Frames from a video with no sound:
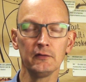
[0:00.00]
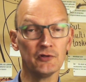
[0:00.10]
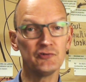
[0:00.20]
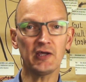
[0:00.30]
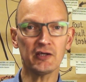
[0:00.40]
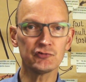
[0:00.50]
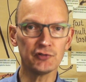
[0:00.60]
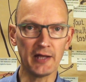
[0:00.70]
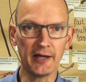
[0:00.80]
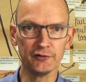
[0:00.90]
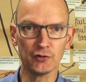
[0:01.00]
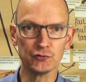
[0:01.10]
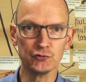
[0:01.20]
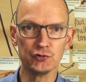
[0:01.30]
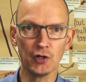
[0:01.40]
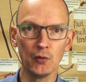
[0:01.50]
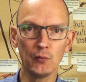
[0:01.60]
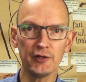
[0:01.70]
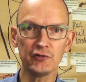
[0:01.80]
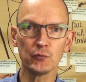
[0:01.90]
The second scenario to
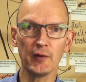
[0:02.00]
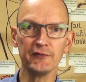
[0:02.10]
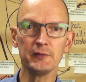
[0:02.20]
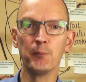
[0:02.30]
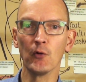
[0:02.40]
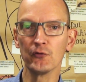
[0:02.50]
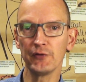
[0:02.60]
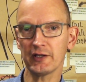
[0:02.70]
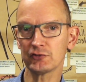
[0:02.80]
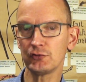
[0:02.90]
show is when the bottleneck is